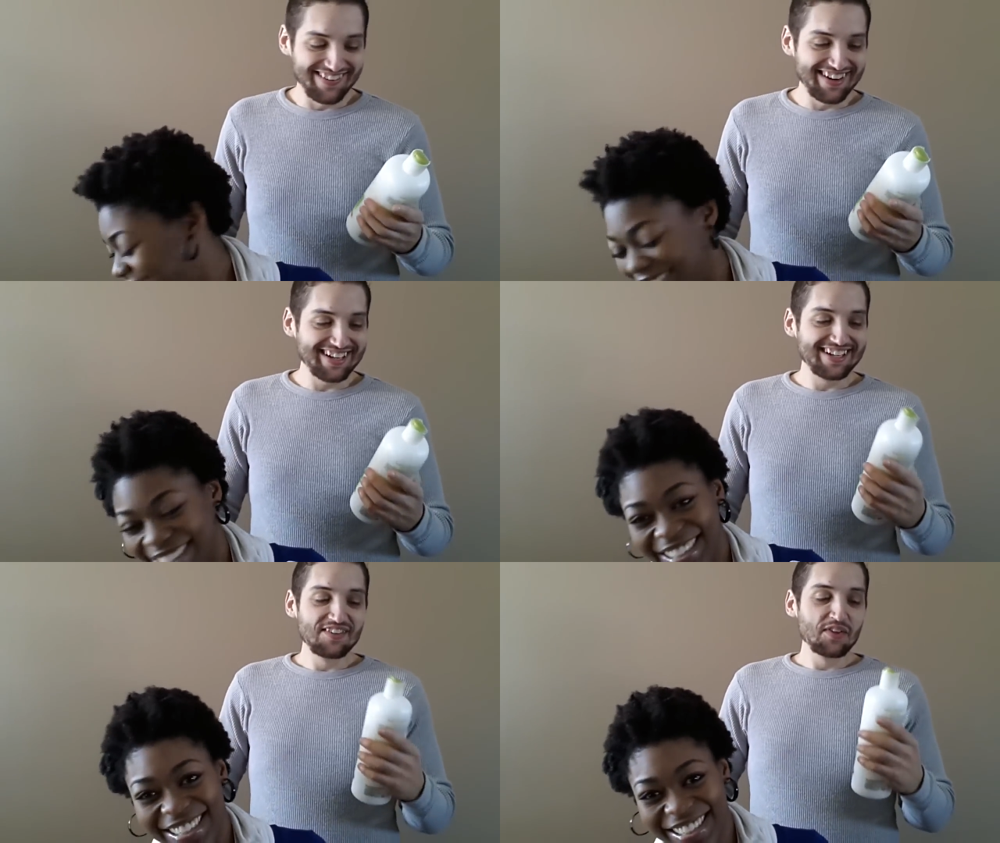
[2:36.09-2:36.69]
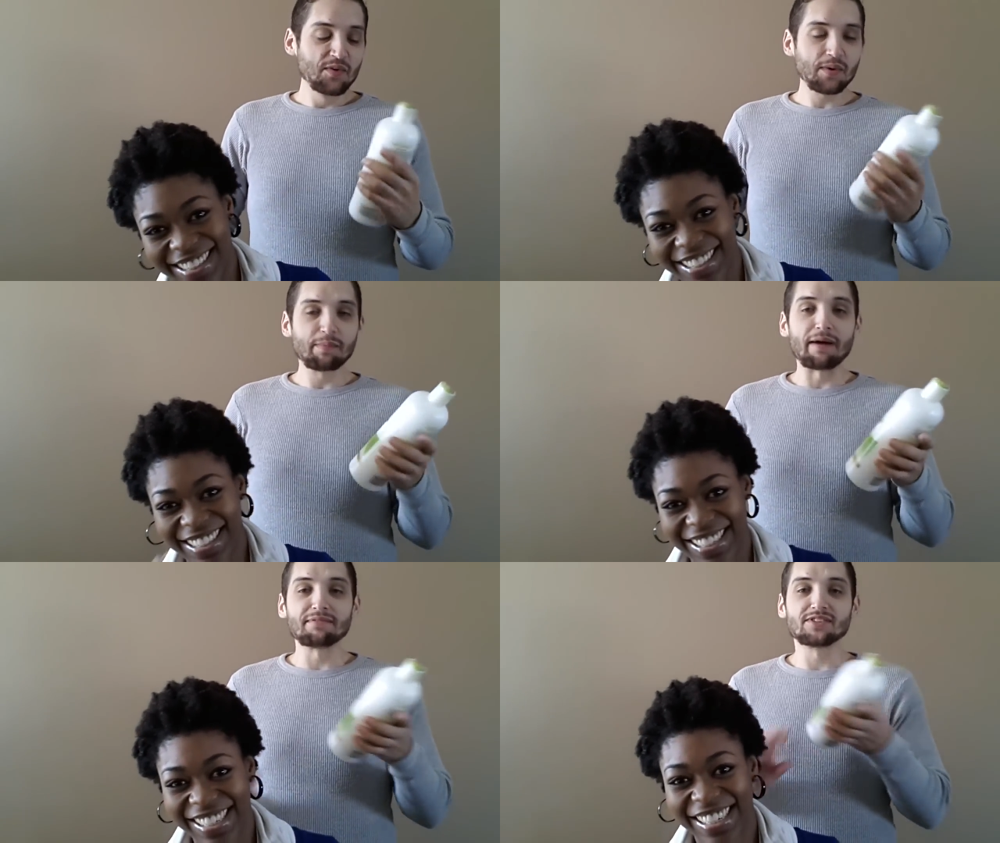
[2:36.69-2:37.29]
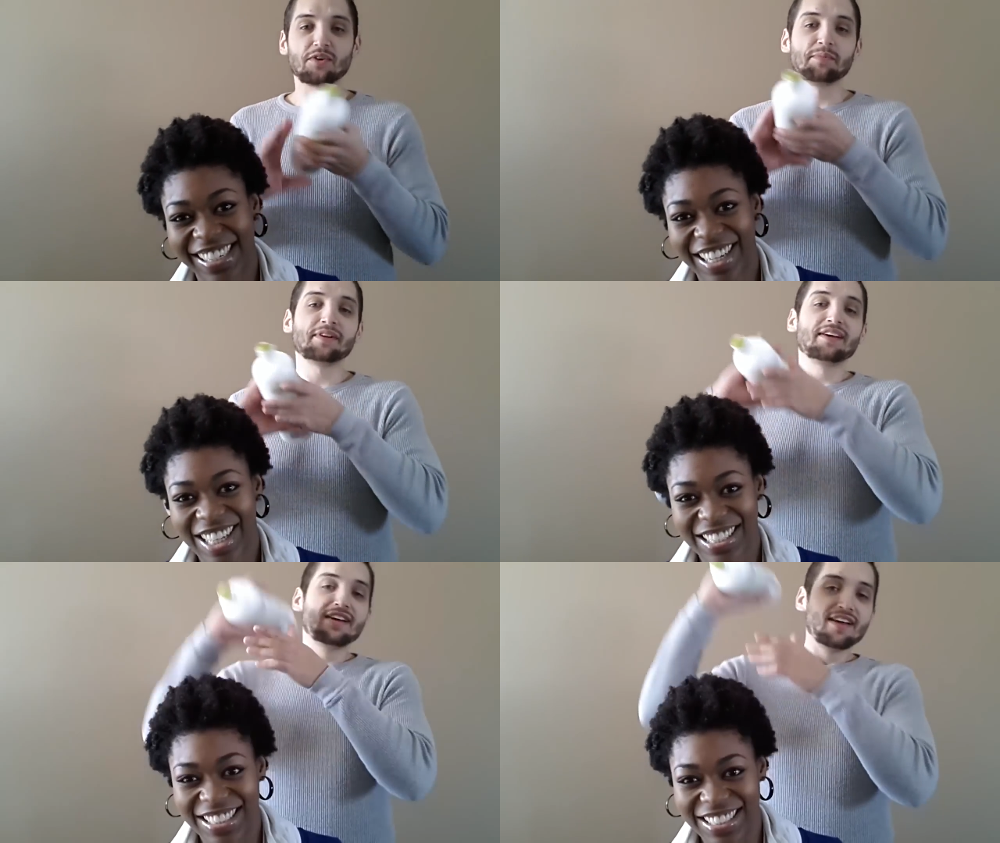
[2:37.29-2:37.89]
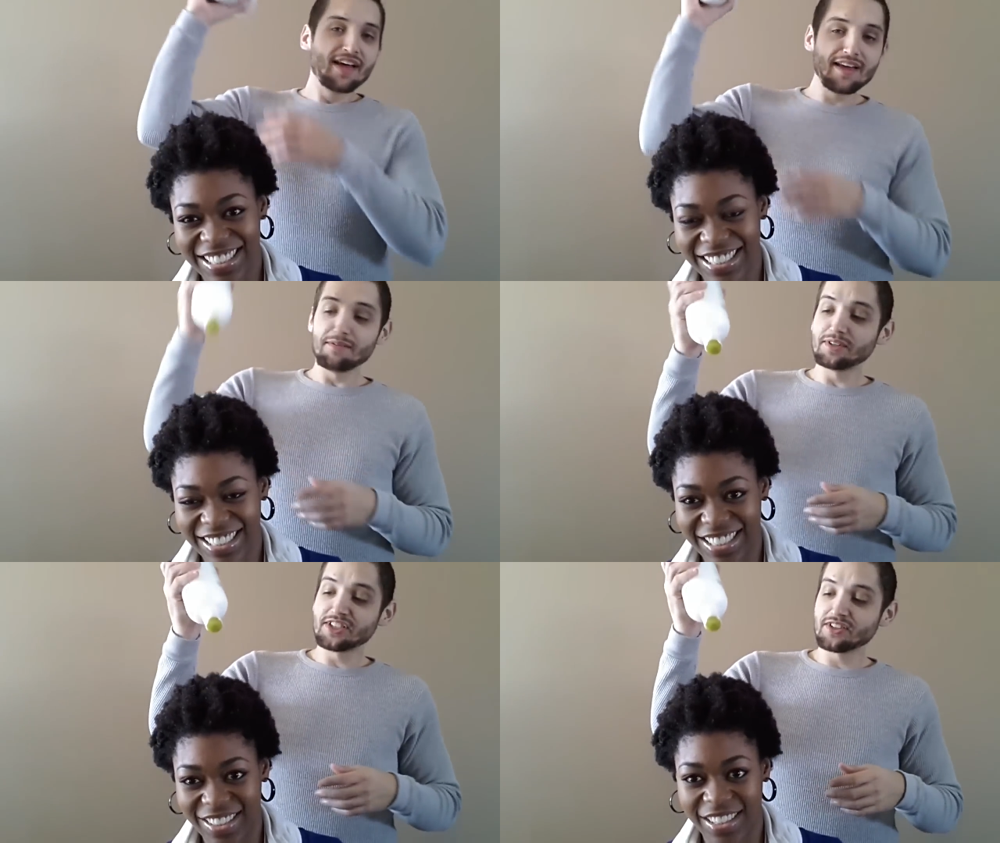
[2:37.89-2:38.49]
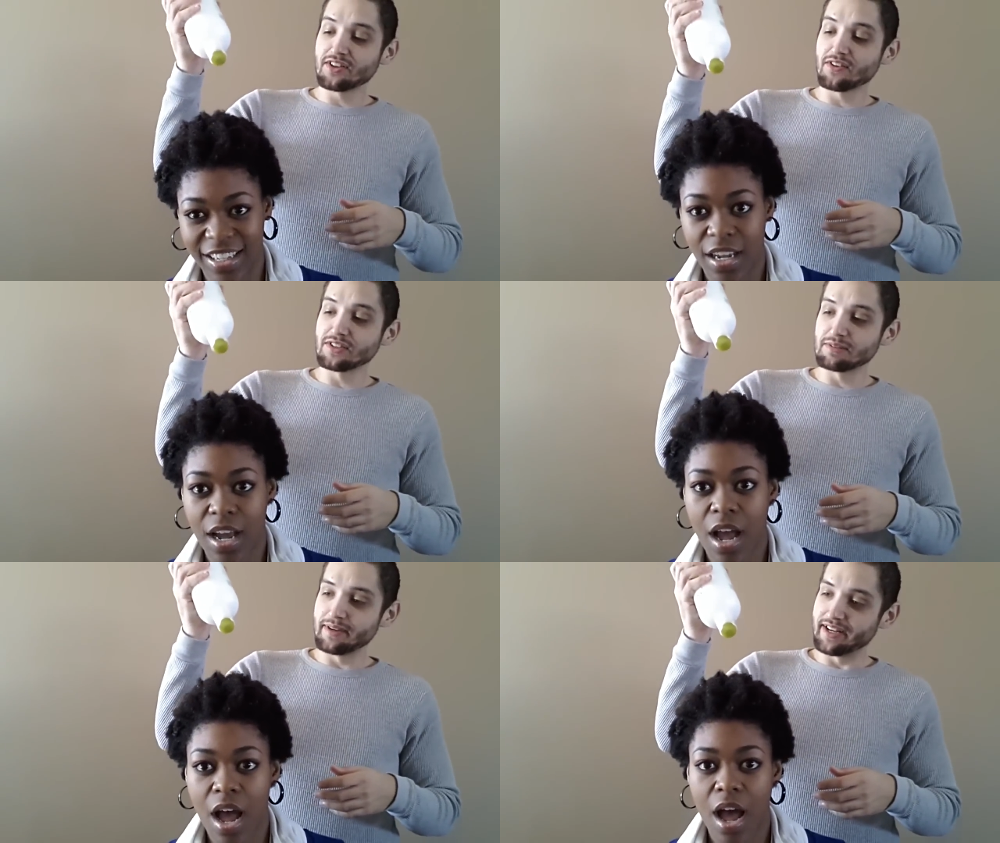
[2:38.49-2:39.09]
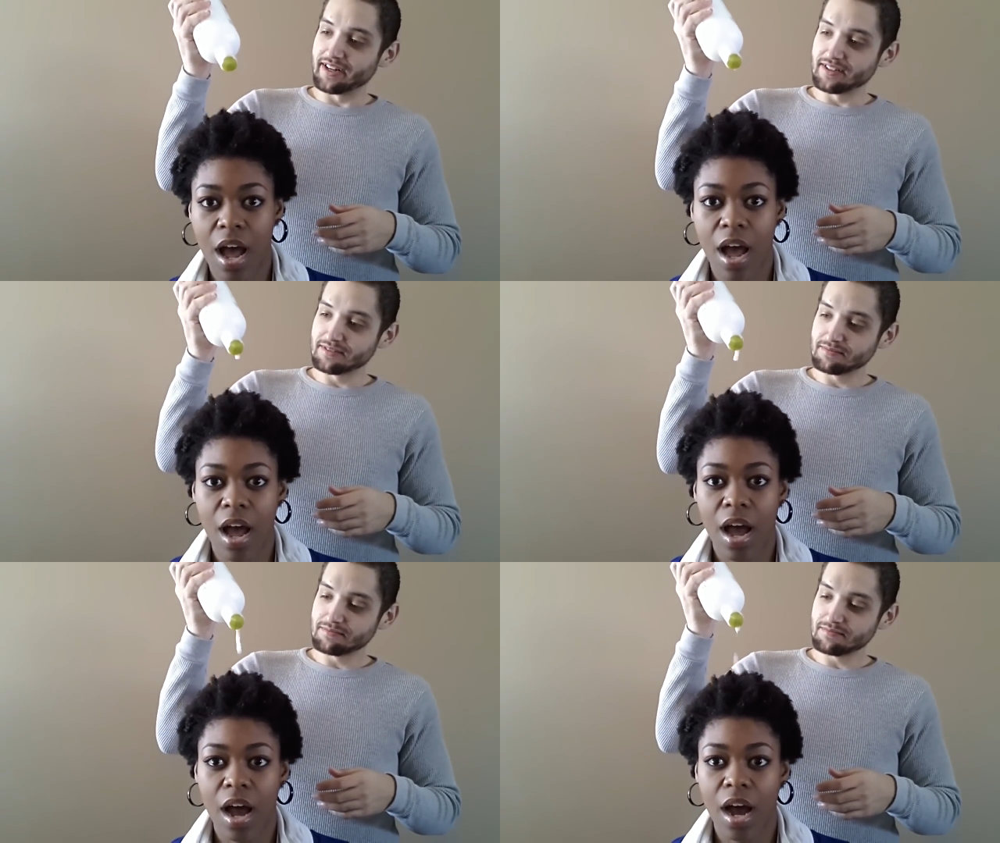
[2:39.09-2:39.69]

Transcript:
Speaker 1: All right, we're gonna pop this open, and we're just gonna throw some in here.